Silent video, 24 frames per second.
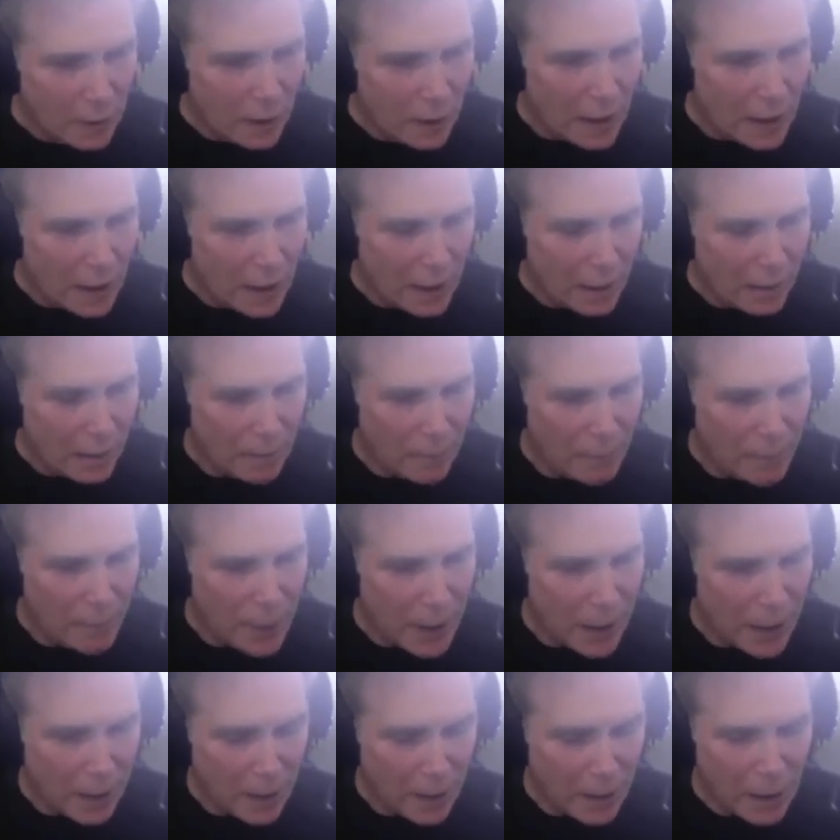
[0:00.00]
Um,
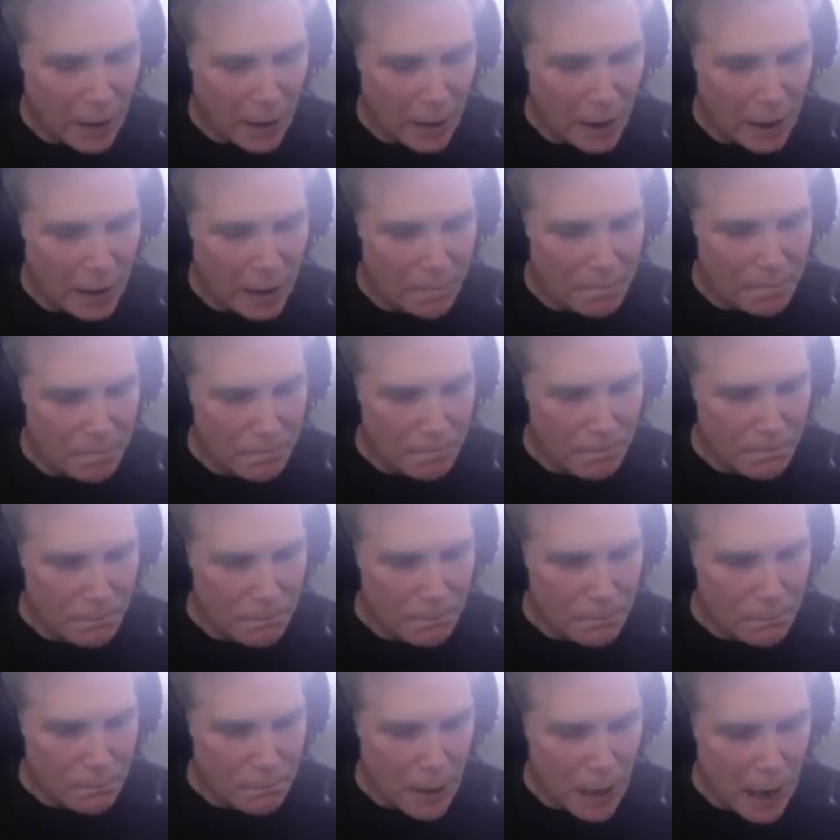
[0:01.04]
but um,
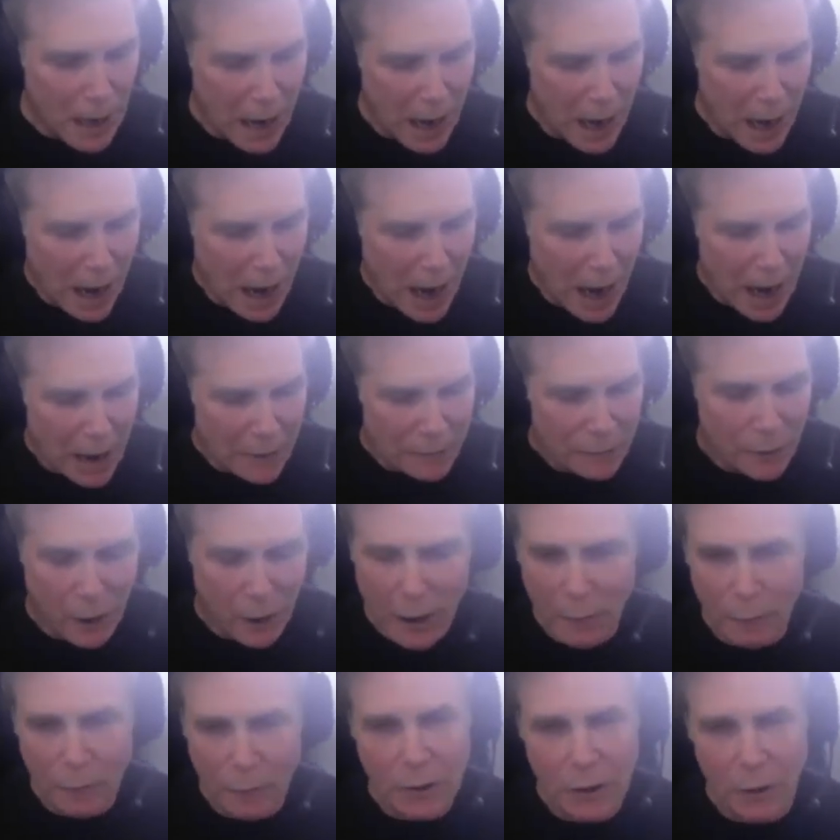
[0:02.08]
I, I thought
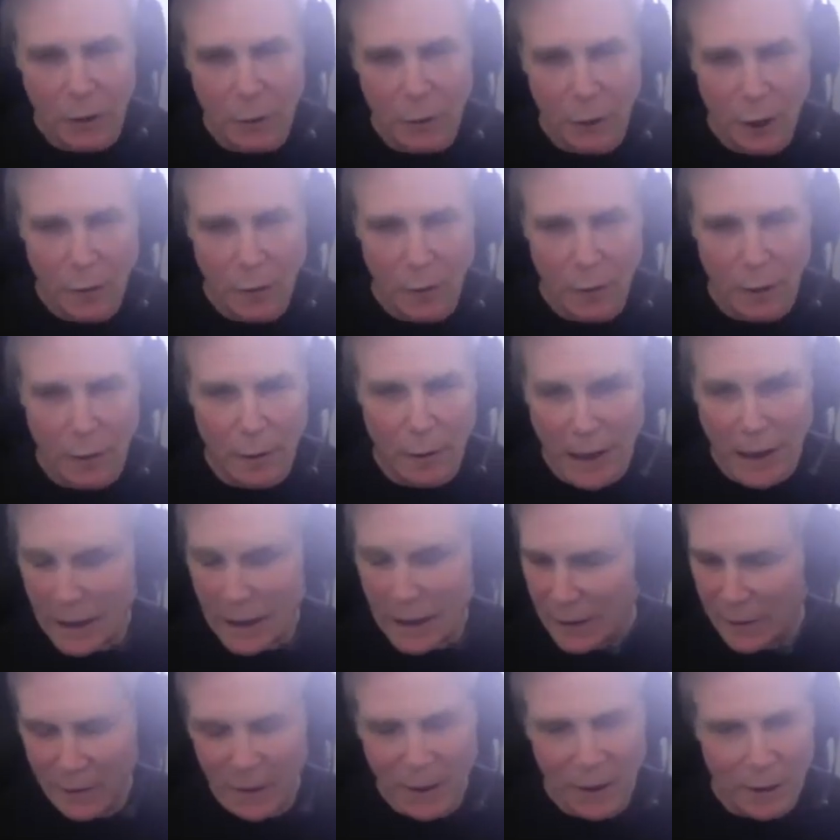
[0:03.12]
it would go nowhere, and
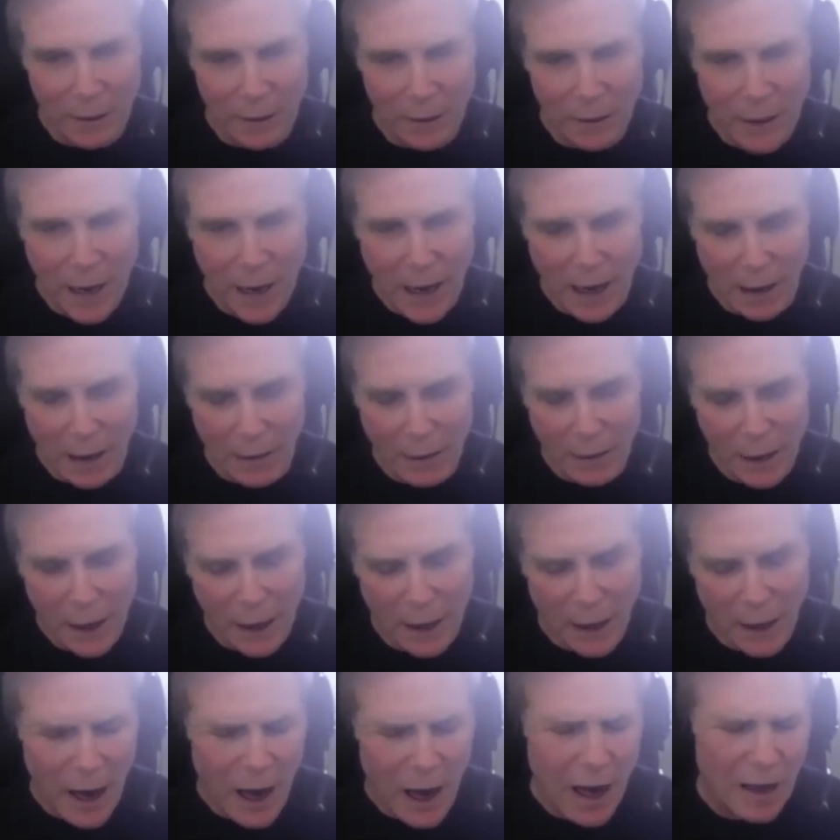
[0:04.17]
it did. And and
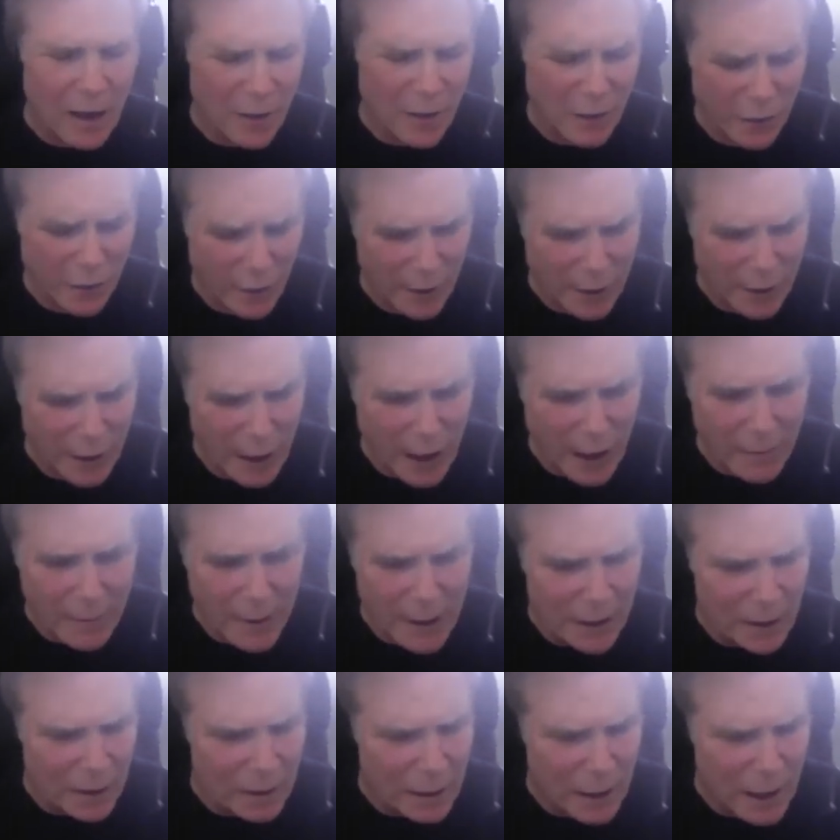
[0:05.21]
honestly, I
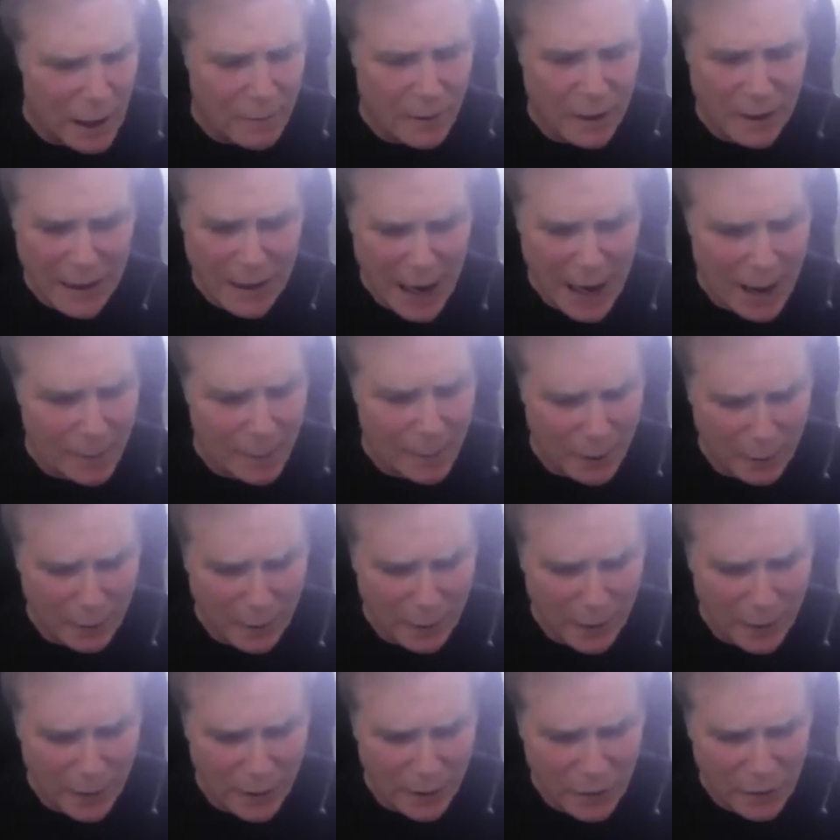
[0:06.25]
mean, I'm a
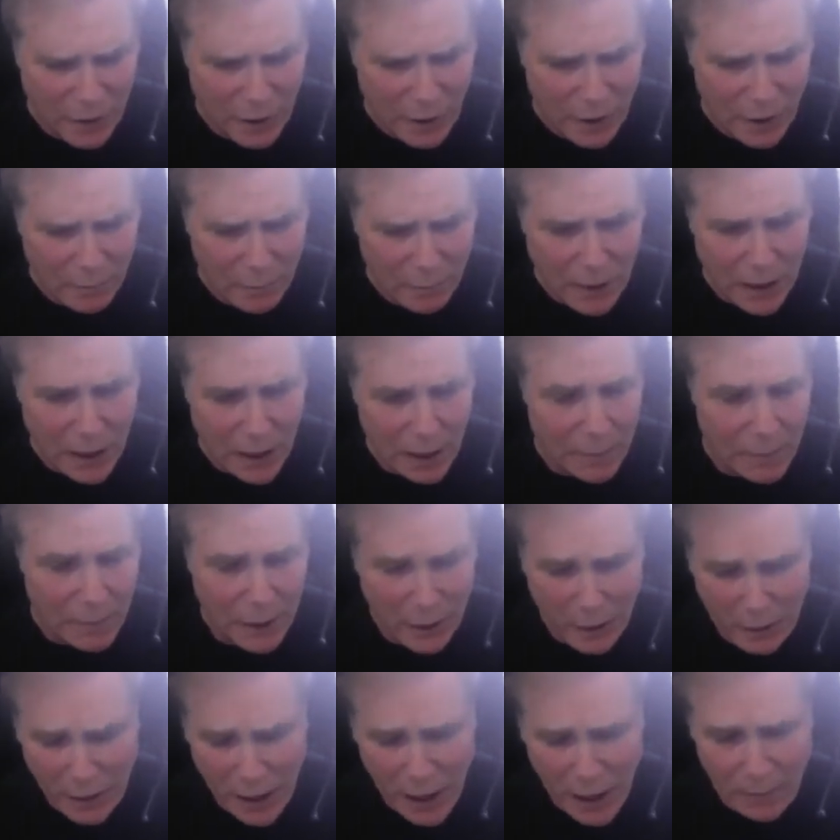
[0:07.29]
capitalist, but I'm
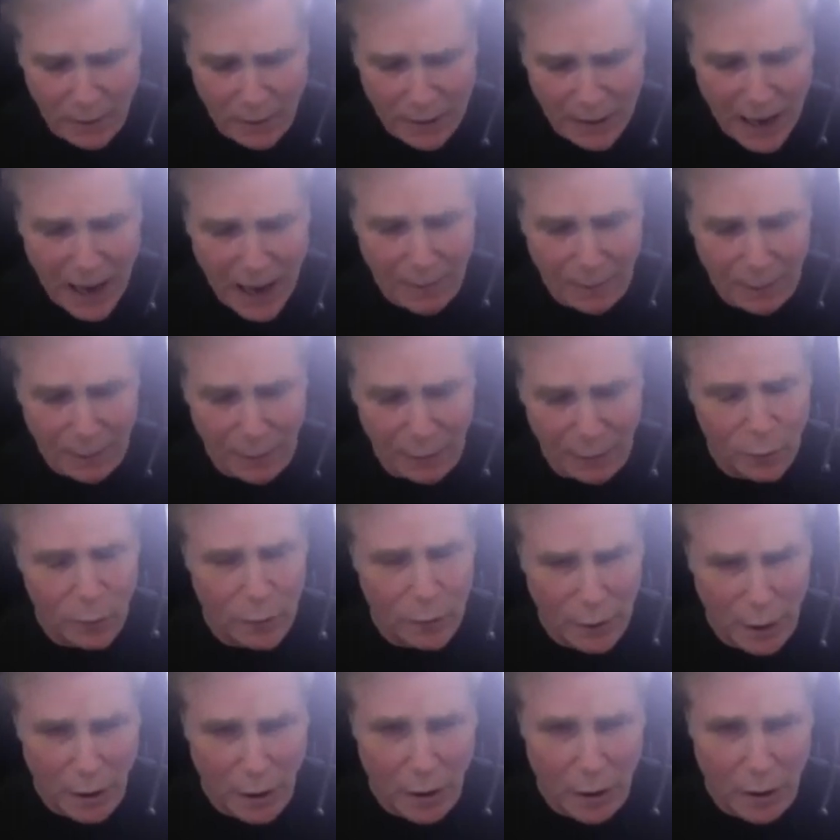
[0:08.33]
a I'm a capitalist
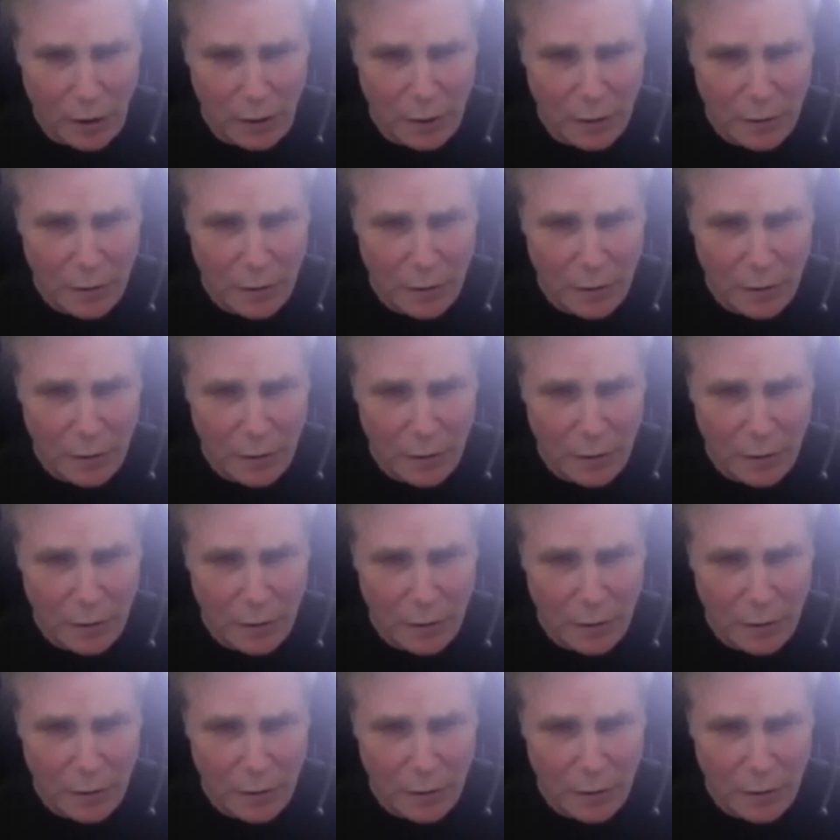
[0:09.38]
with a heart,